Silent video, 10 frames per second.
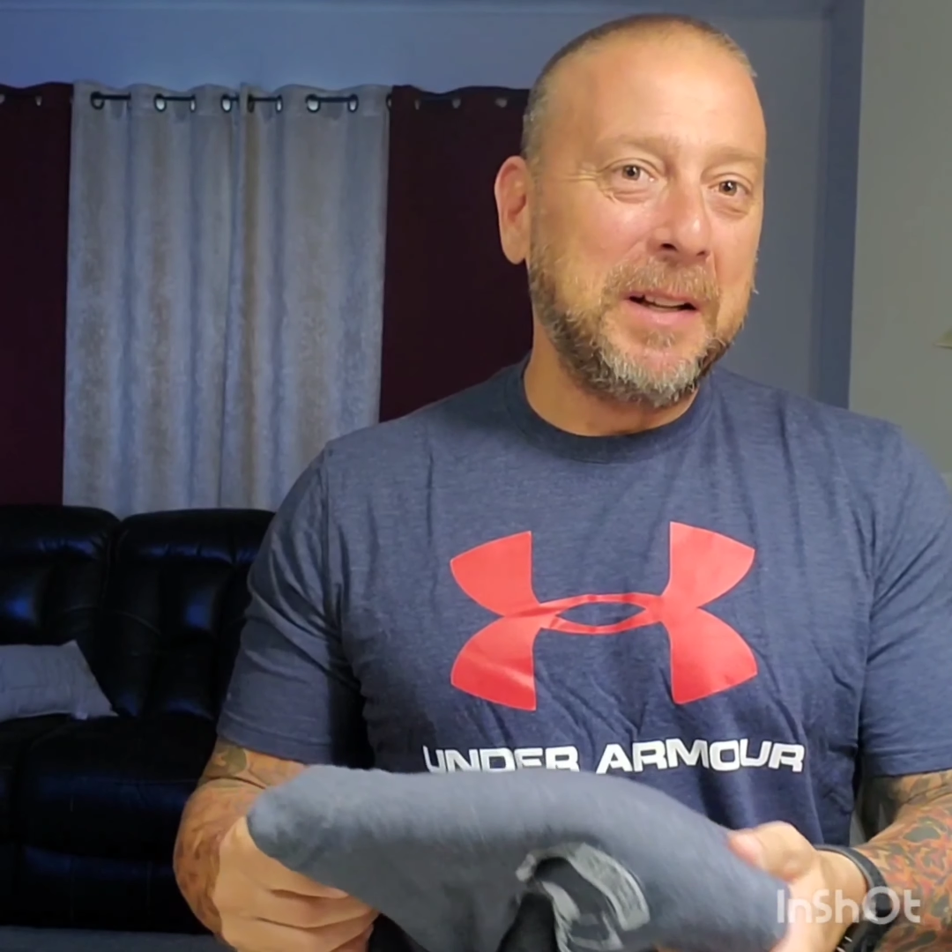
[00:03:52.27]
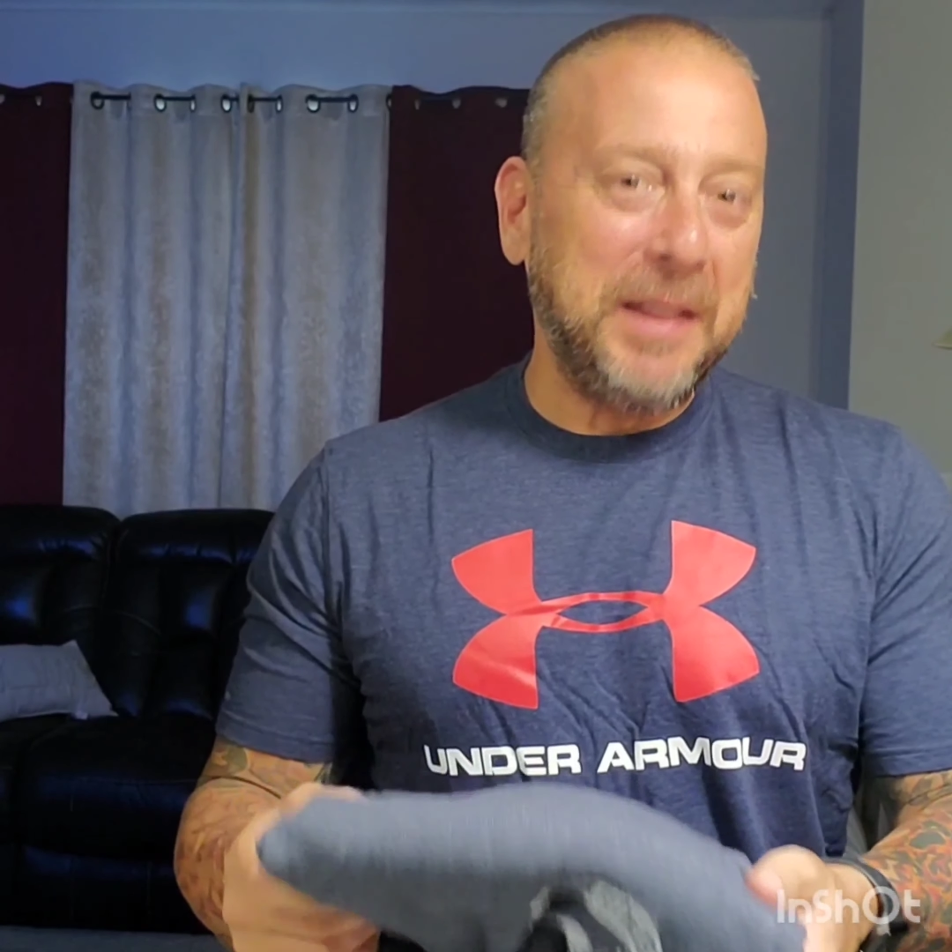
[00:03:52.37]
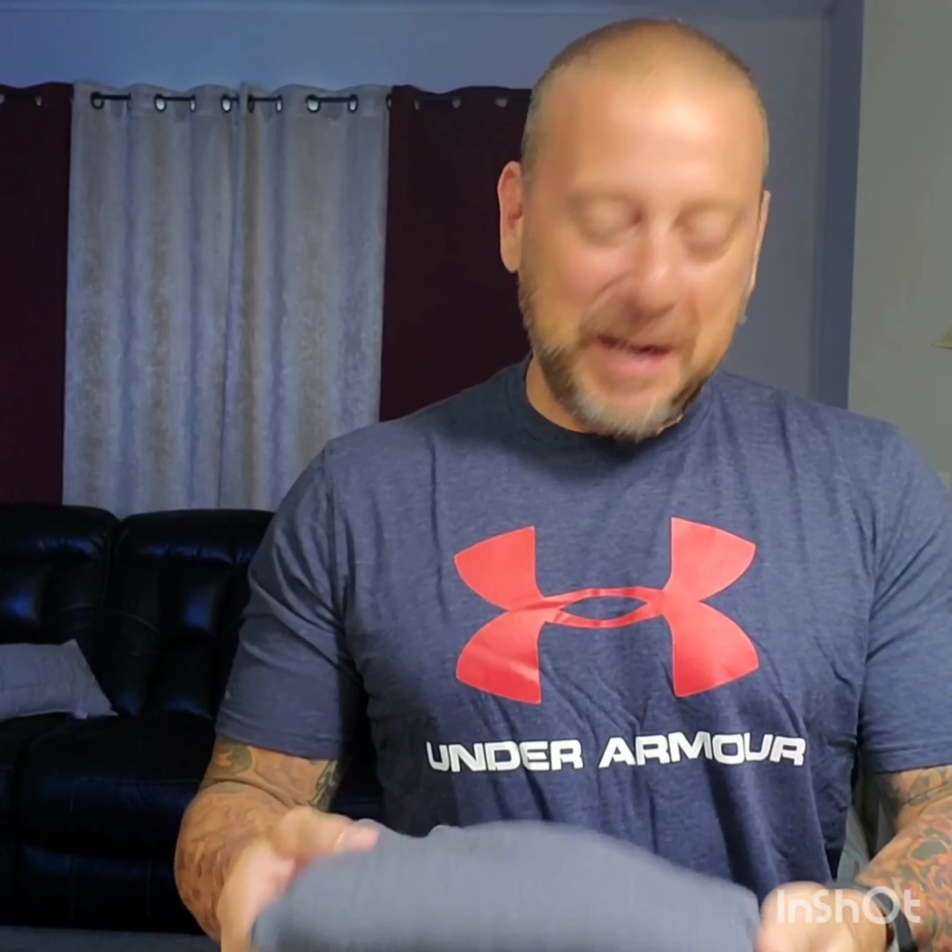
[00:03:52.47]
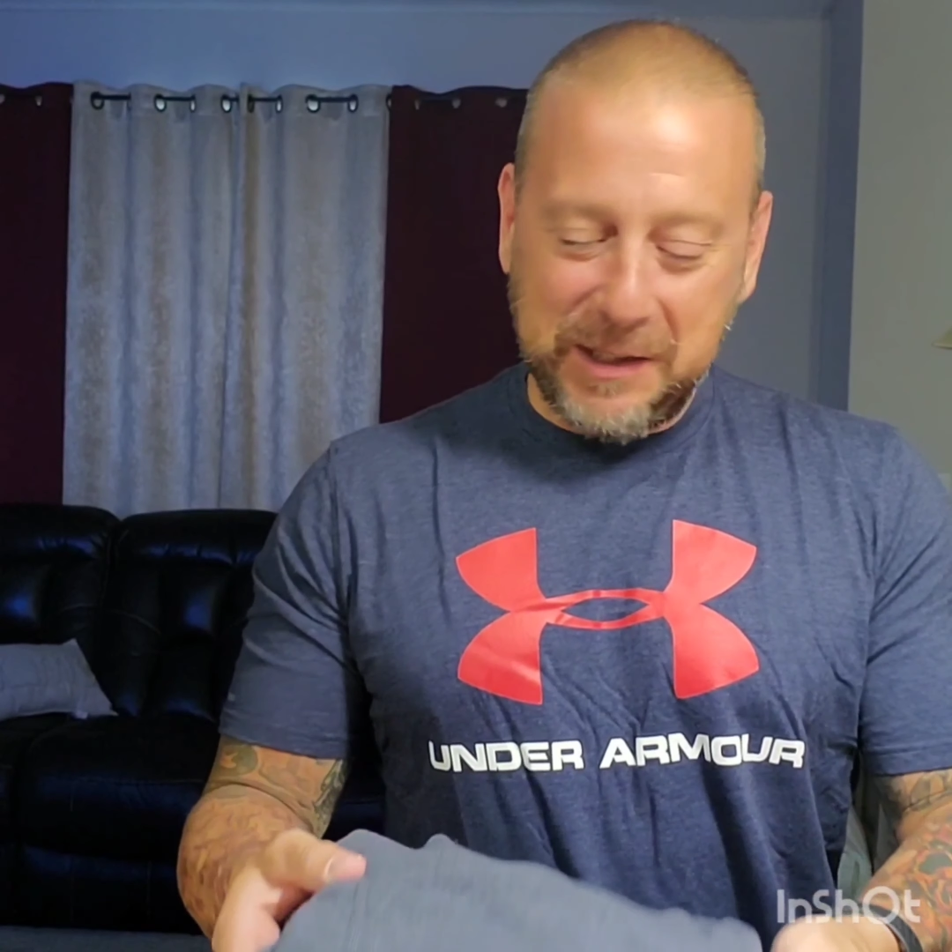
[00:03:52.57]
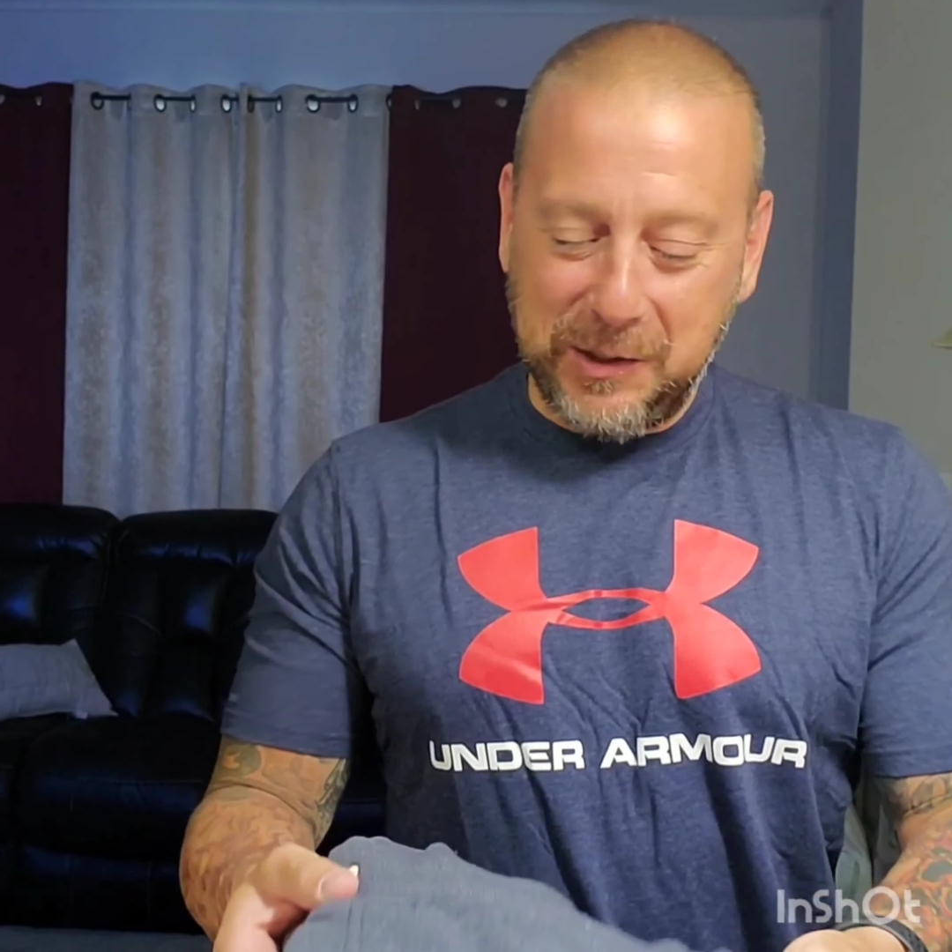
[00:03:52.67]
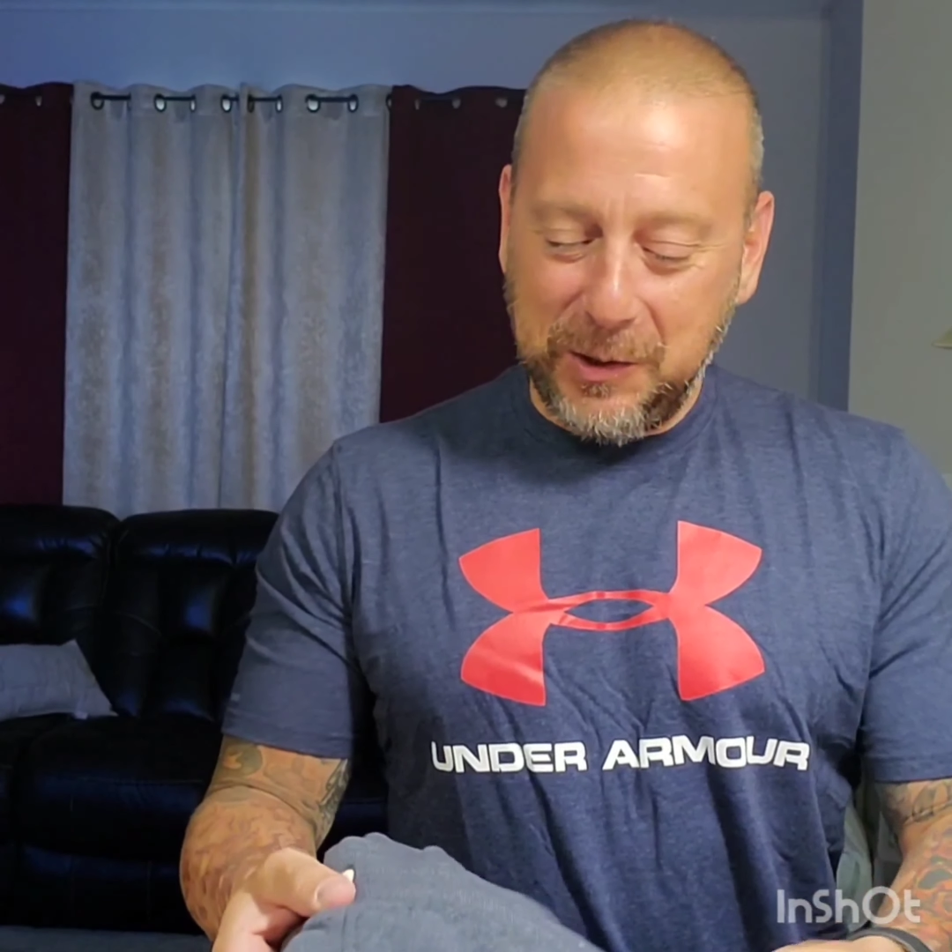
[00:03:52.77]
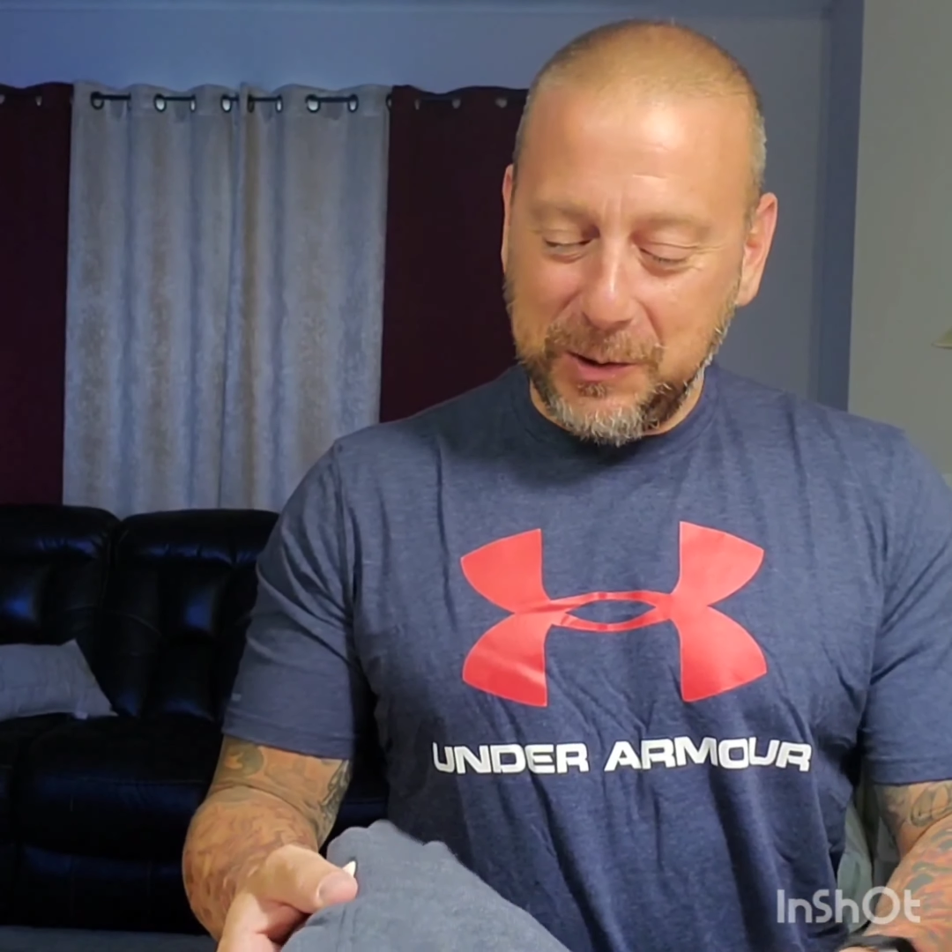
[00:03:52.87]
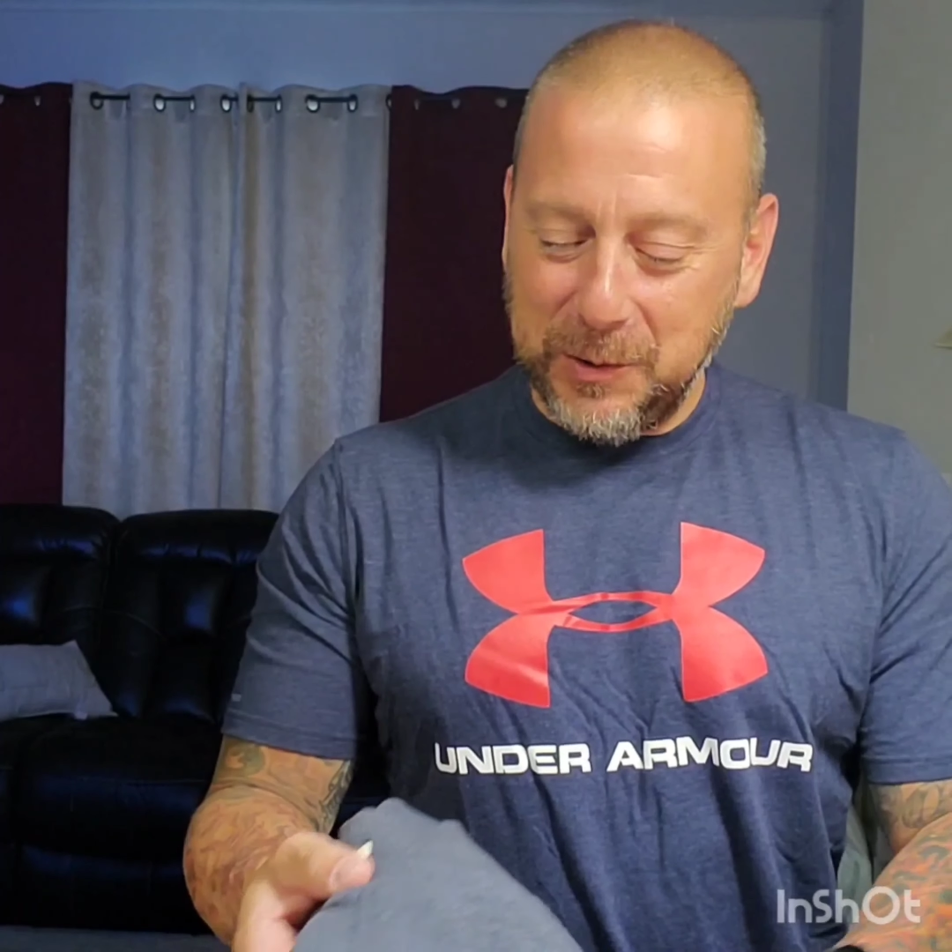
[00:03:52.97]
thank you,